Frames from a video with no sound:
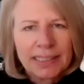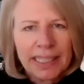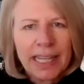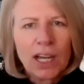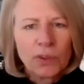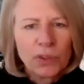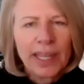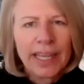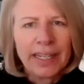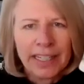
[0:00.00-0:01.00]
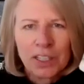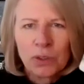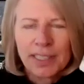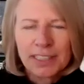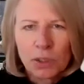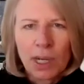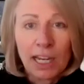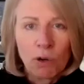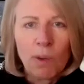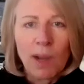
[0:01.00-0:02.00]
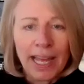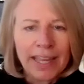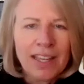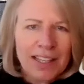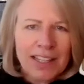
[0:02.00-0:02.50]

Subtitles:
and how you can increase your ROI.